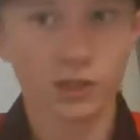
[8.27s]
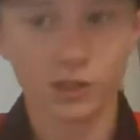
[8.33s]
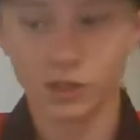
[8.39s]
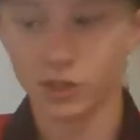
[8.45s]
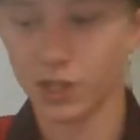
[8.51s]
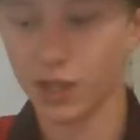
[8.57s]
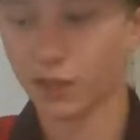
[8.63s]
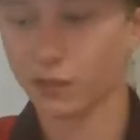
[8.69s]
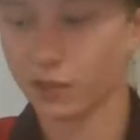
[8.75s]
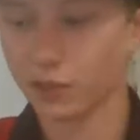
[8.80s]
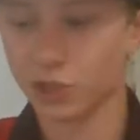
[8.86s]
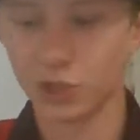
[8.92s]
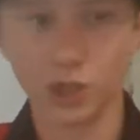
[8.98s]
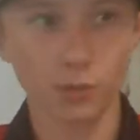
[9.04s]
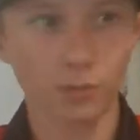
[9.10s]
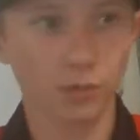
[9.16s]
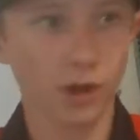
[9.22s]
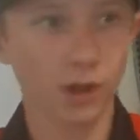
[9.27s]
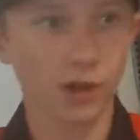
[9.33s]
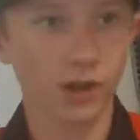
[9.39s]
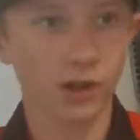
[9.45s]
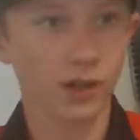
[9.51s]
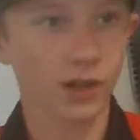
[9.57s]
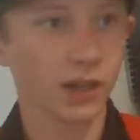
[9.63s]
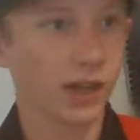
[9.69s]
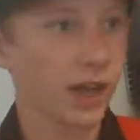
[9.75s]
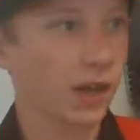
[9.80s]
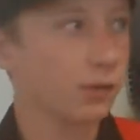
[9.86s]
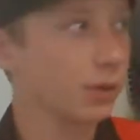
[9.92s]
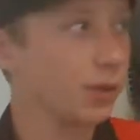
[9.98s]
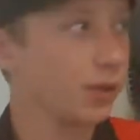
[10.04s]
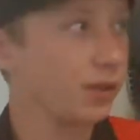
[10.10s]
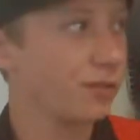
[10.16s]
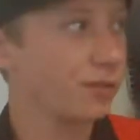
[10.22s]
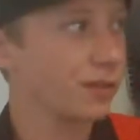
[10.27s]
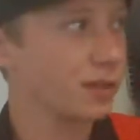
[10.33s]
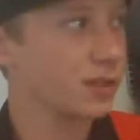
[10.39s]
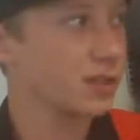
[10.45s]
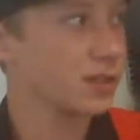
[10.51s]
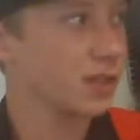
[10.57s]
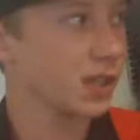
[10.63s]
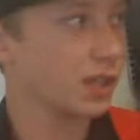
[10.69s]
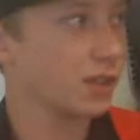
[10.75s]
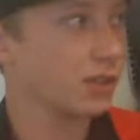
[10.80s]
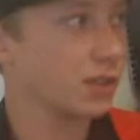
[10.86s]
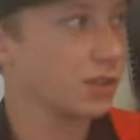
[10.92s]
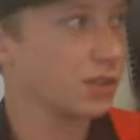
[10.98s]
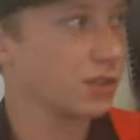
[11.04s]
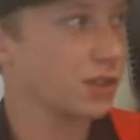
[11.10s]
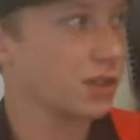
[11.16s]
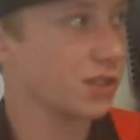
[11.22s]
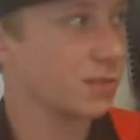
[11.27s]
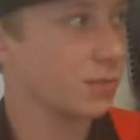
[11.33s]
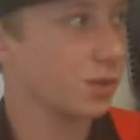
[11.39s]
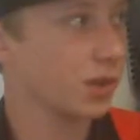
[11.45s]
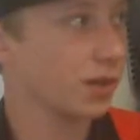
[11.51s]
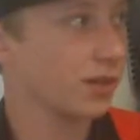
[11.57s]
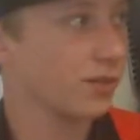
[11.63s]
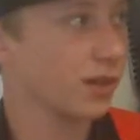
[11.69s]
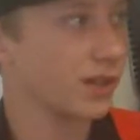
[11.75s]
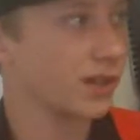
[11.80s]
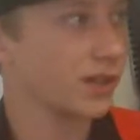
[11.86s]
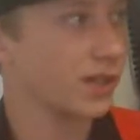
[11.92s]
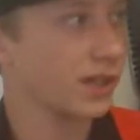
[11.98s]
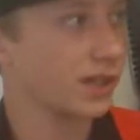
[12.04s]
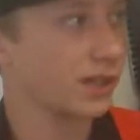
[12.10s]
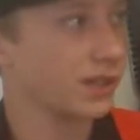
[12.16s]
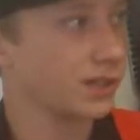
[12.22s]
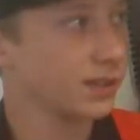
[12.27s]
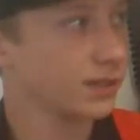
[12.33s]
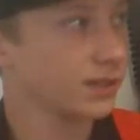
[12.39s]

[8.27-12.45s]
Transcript: So Dave, let's jump right on in. How were you first introduced to the sport of racing?